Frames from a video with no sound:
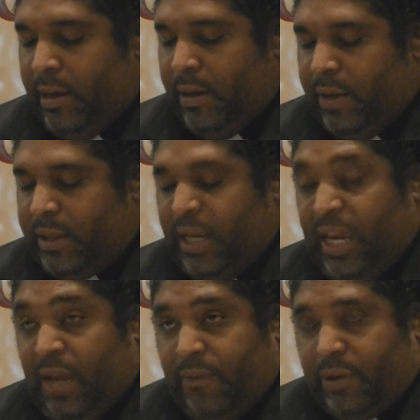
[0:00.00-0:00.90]
This
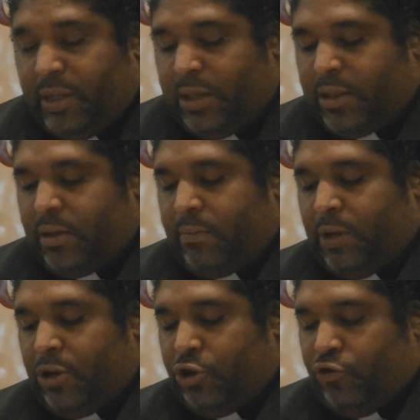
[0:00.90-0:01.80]
evil system,
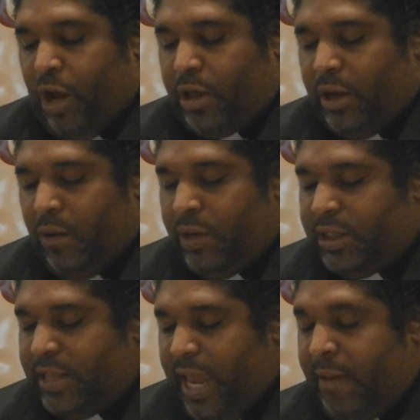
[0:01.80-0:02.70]
constructed on the
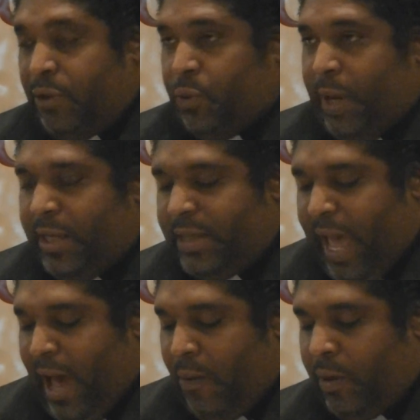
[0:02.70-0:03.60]
same twin
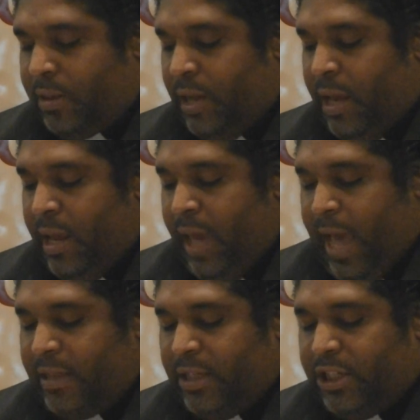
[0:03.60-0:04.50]
towers
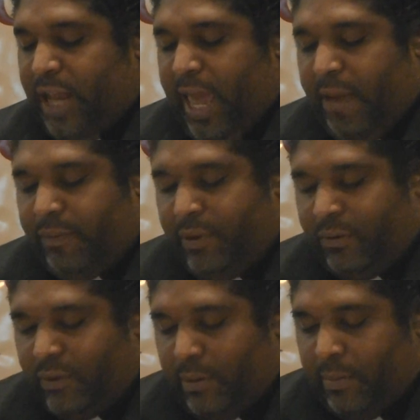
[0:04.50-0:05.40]
as the slave
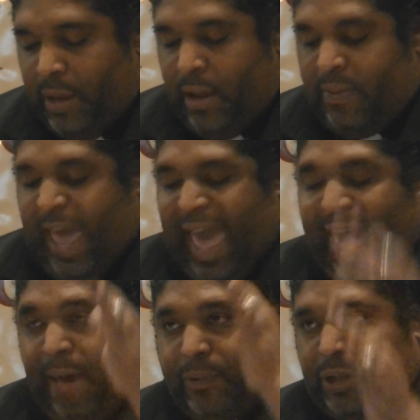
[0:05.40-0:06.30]
system, the
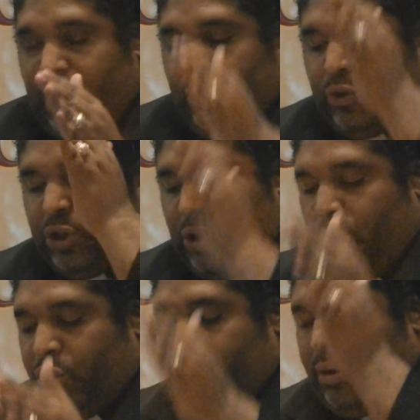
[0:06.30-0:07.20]
absolute
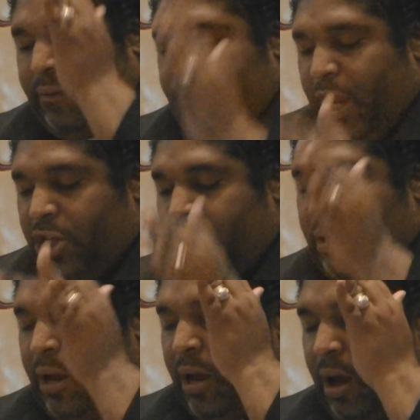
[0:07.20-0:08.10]
social
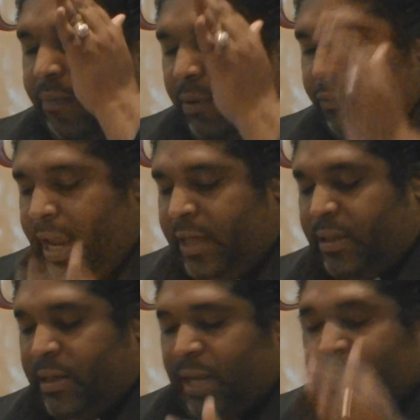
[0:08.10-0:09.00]
division of the
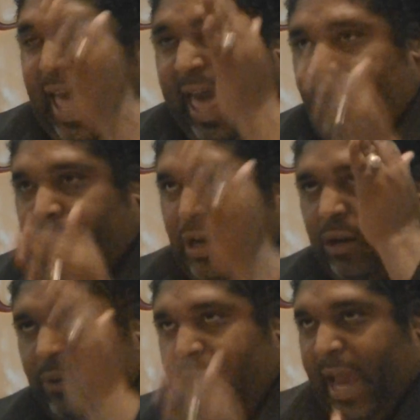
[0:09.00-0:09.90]
races and the
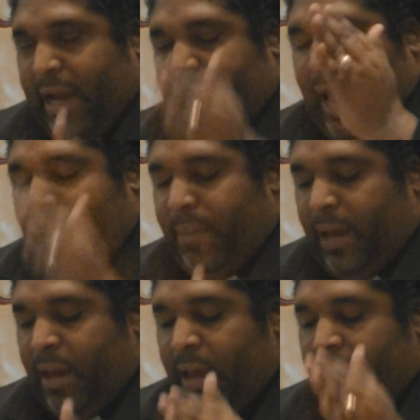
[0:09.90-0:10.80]
absolute economic
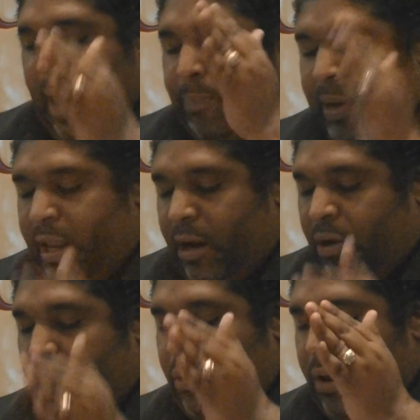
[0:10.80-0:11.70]
and
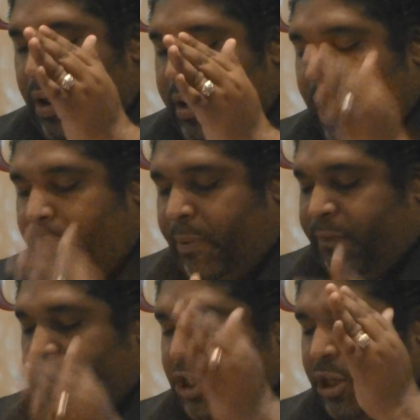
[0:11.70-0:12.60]
political
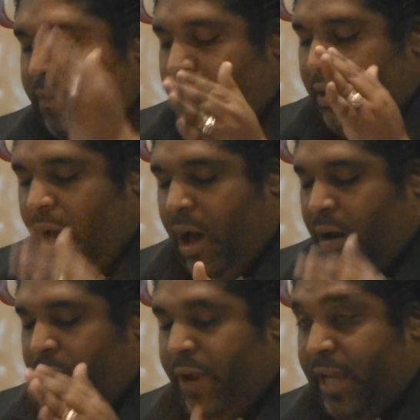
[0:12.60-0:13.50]
deprivation of the
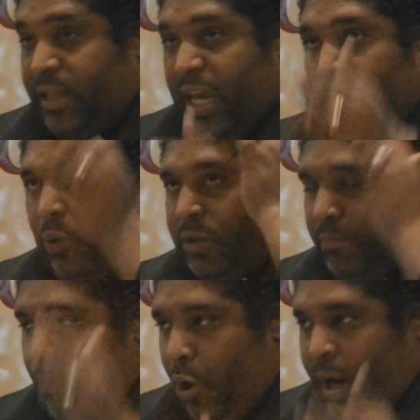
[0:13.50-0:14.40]
darker race. It was
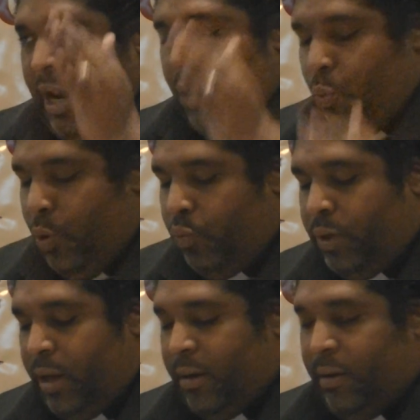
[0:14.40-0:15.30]
mortally wounded